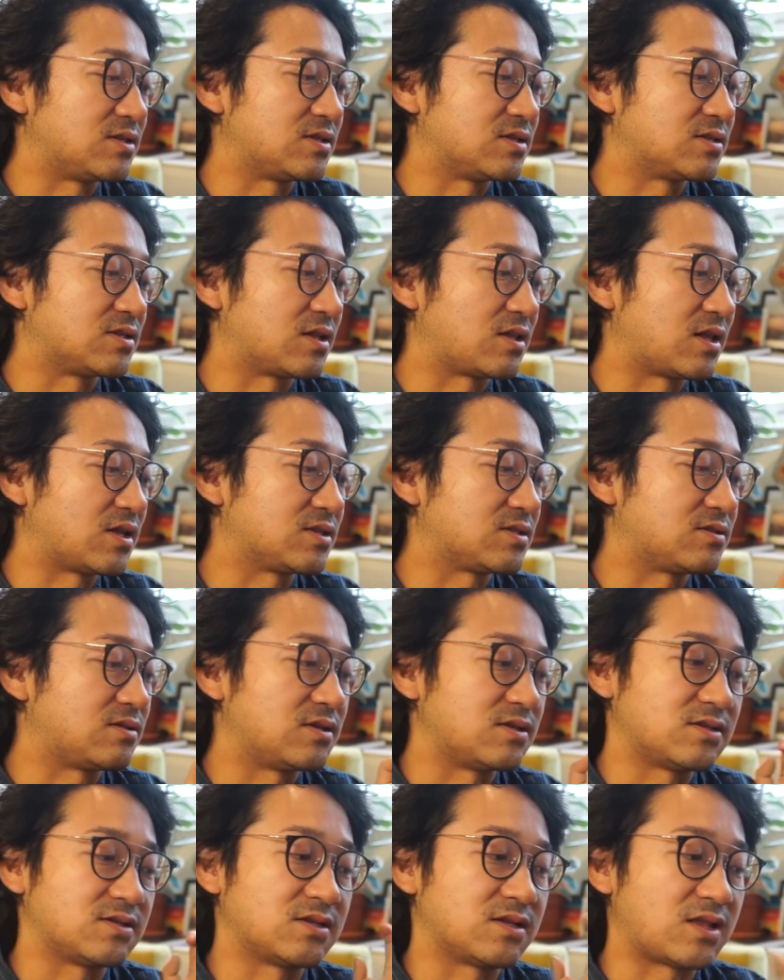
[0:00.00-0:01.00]
this is a test,
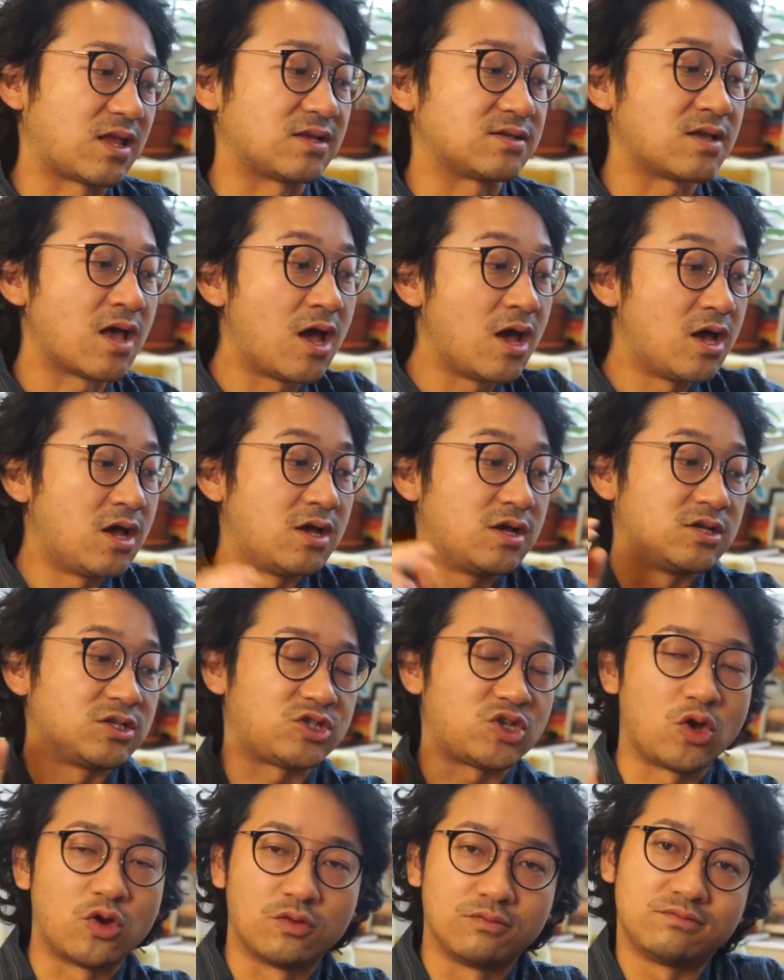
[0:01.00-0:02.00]
this is a test.
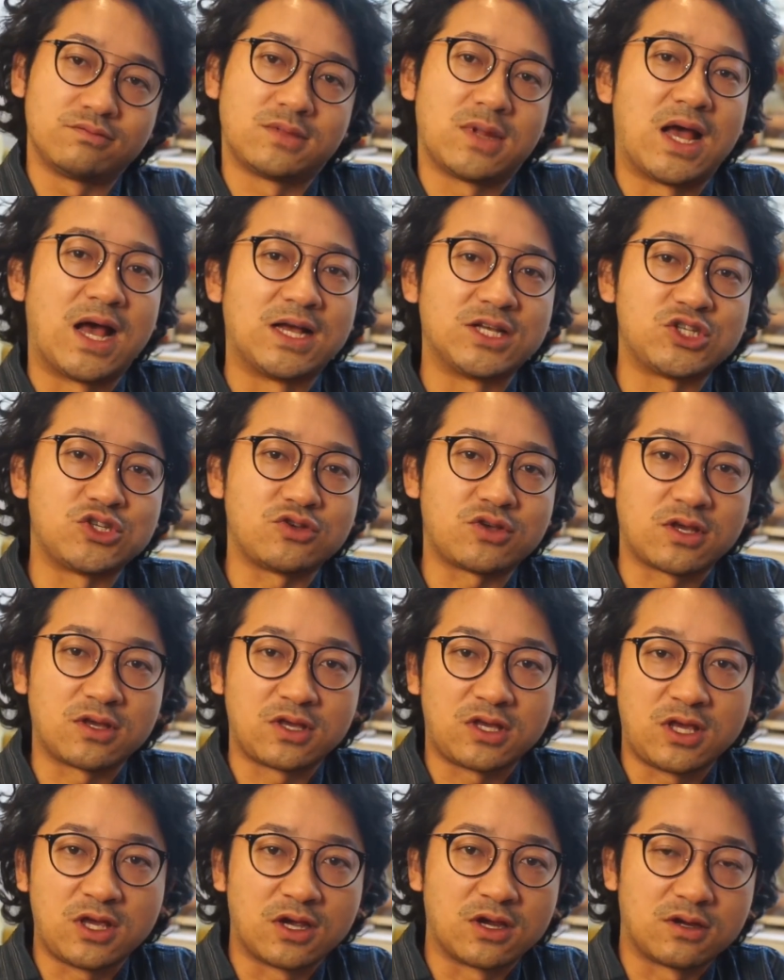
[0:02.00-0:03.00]
So as you can
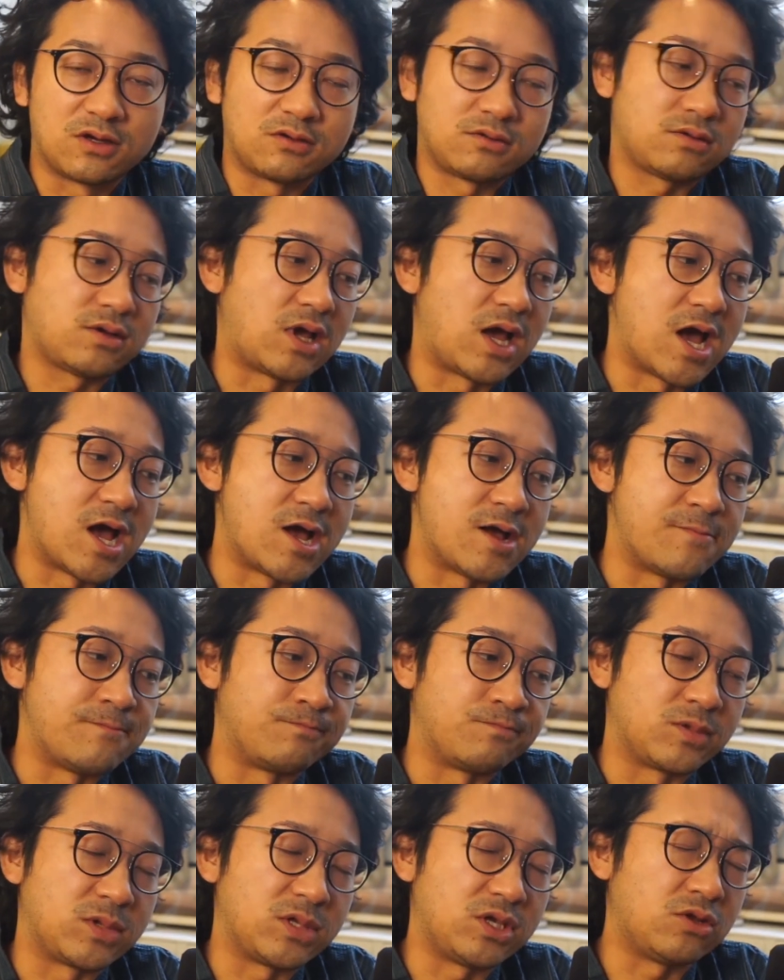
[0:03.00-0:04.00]
hear,
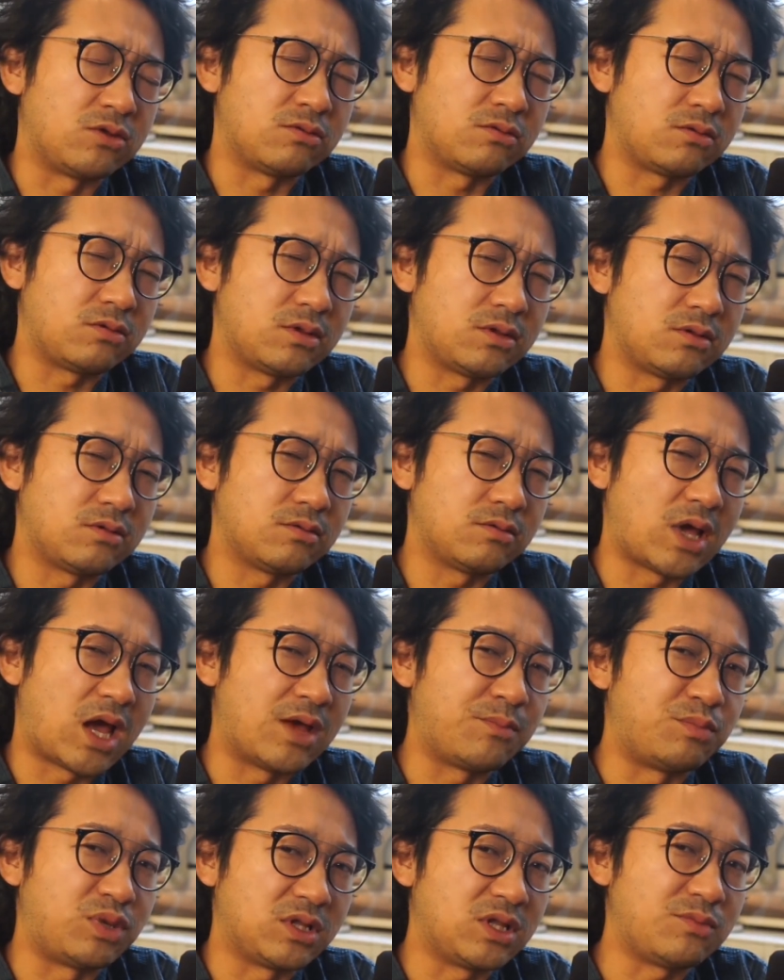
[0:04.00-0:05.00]
I
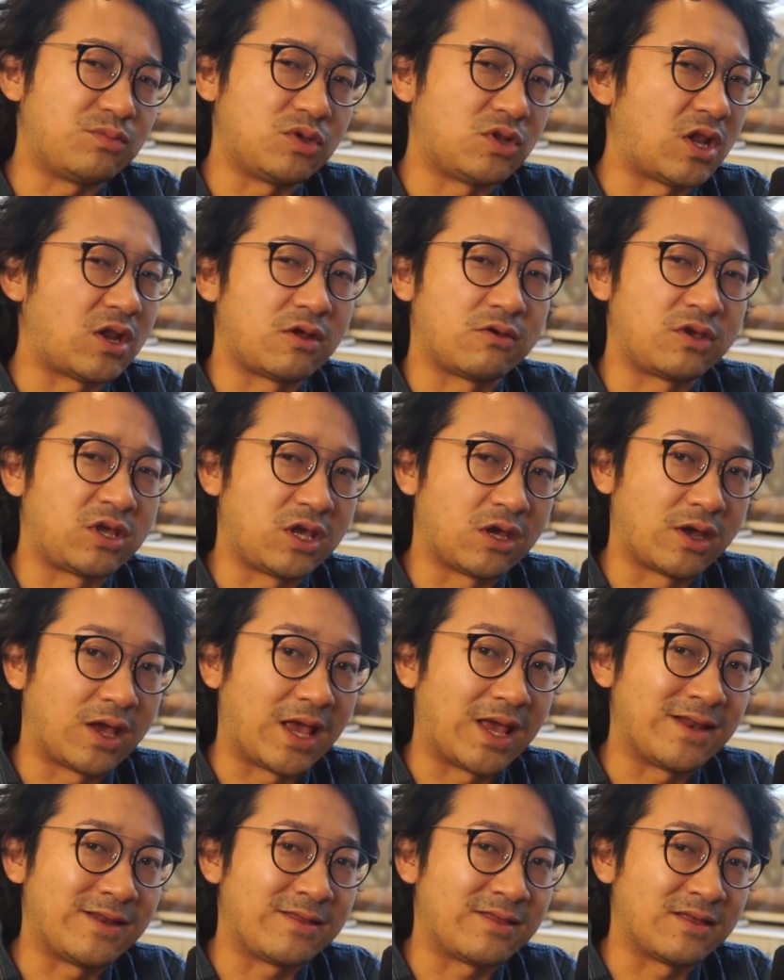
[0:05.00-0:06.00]
believe you didn't hear
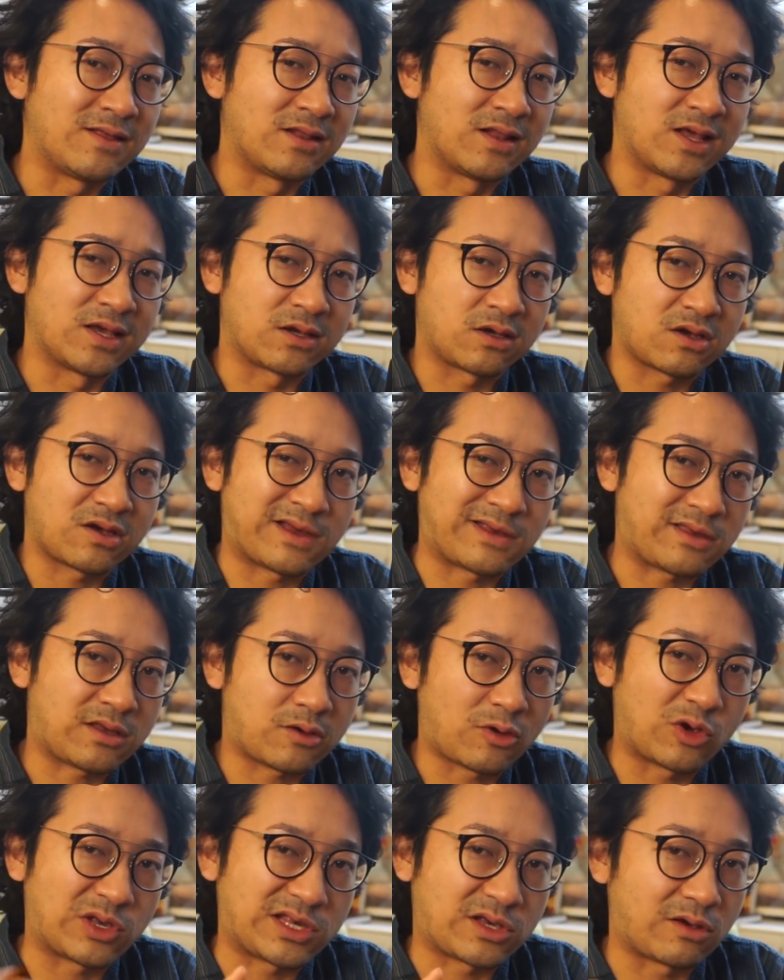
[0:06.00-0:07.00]
anything like,
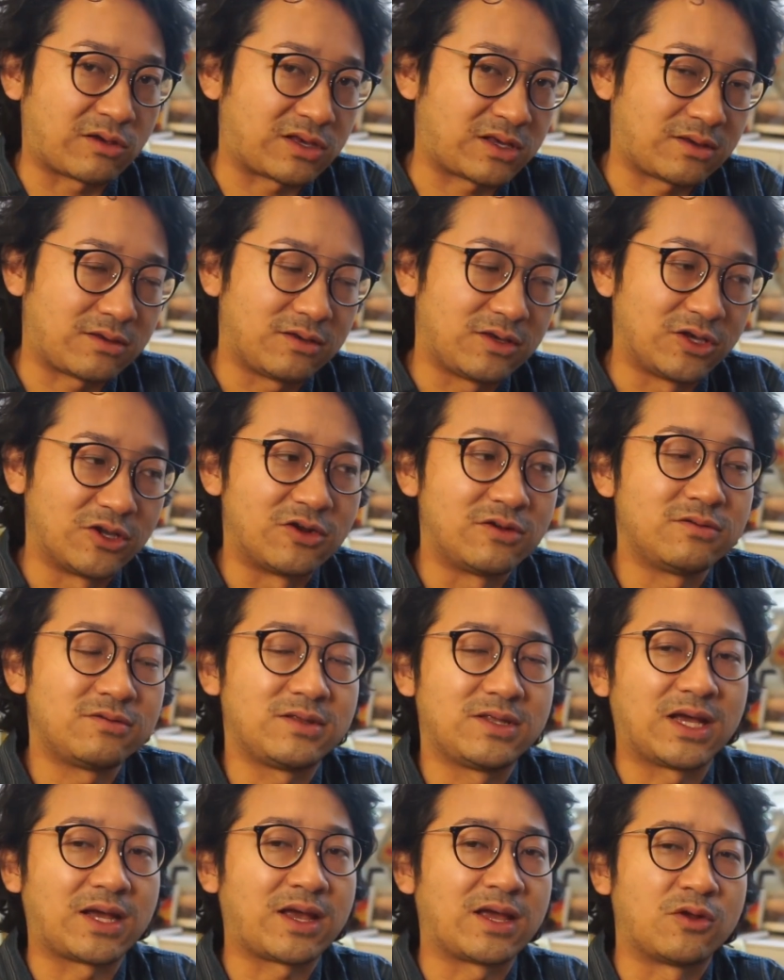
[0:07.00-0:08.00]

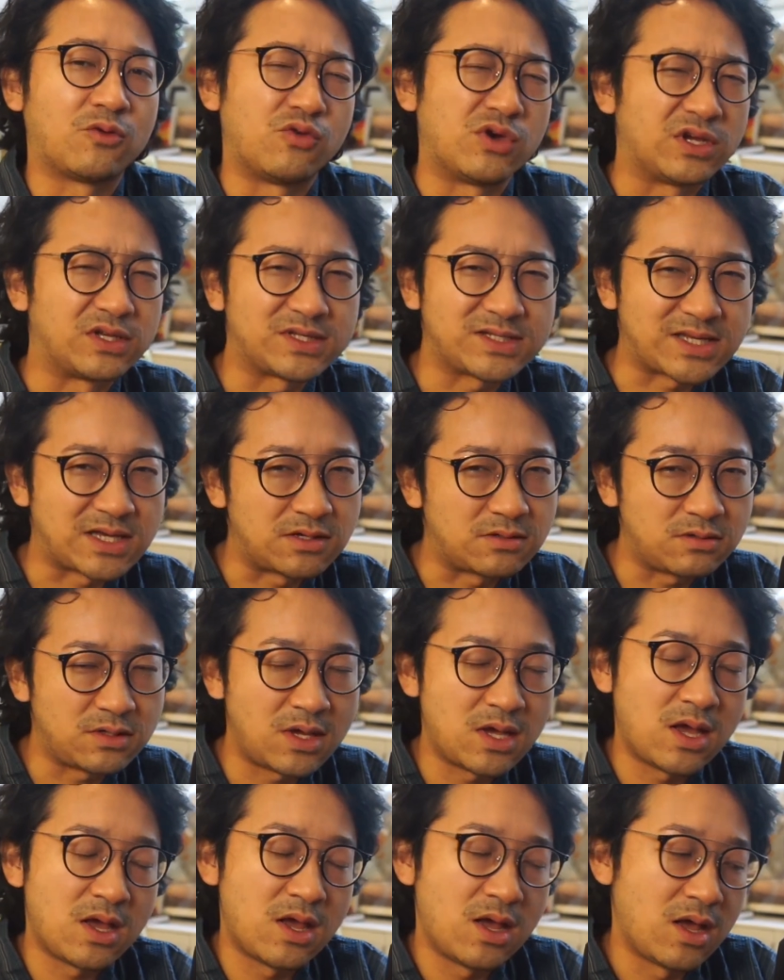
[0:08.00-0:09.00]
that kind of weird sound.
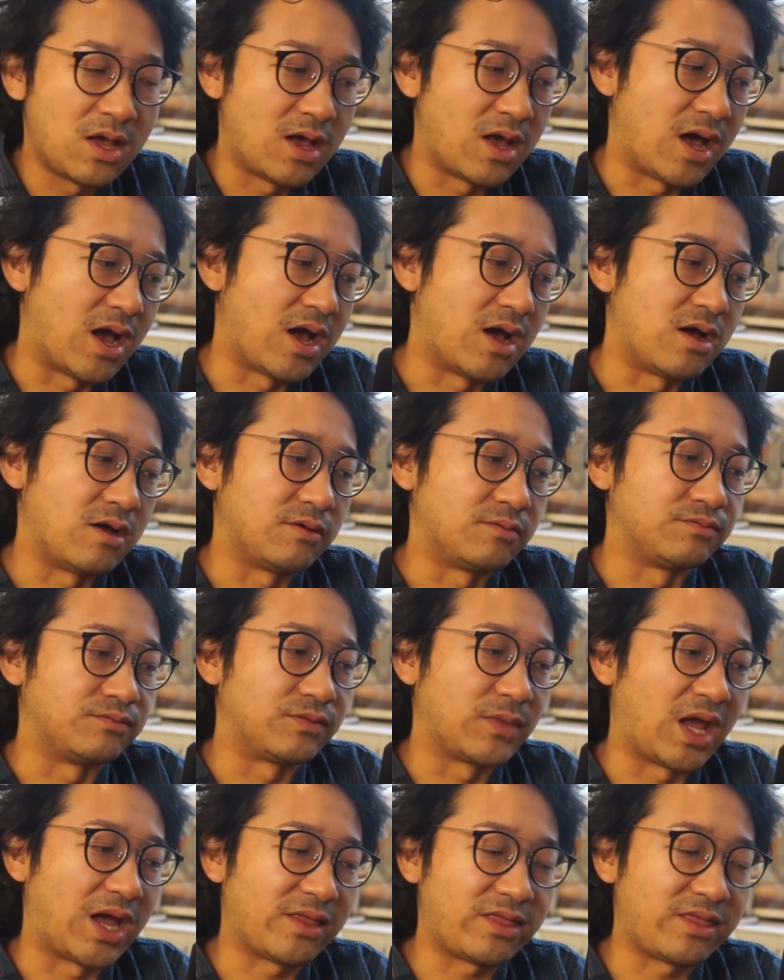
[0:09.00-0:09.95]
I